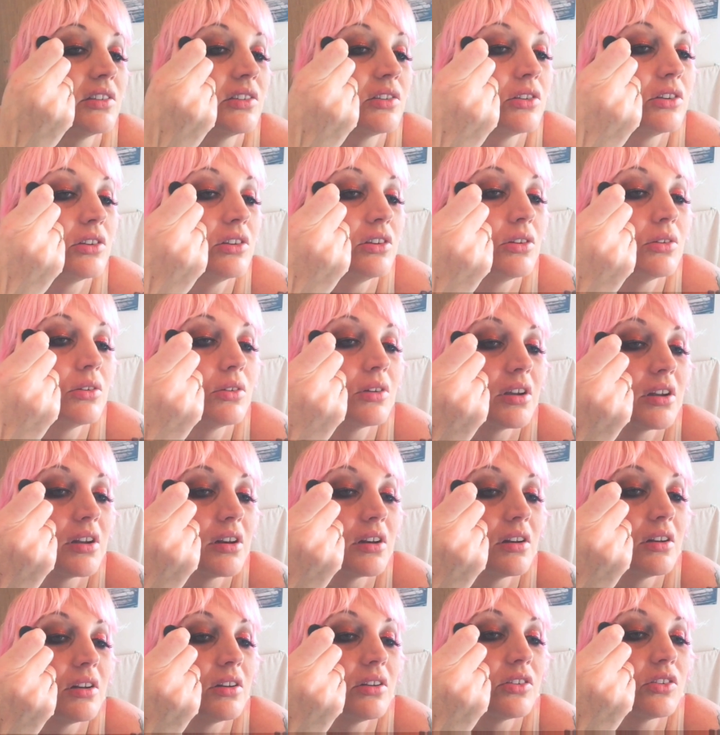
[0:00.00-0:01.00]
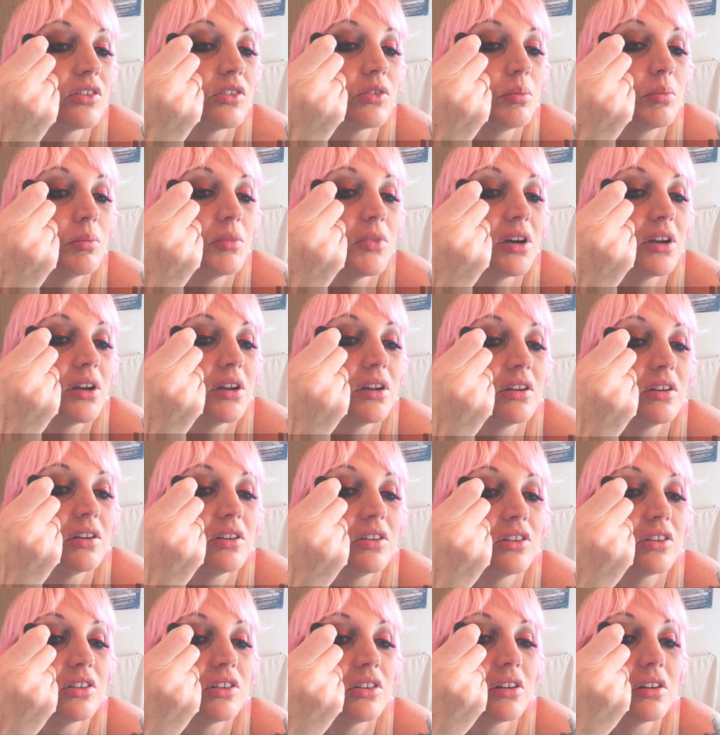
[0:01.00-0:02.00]
so you don't get it all
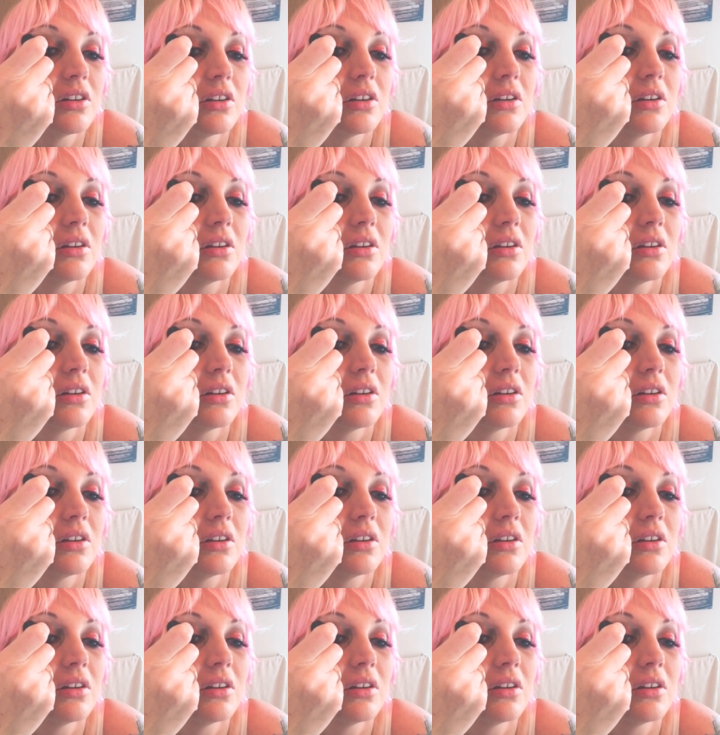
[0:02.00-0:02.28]
smudged.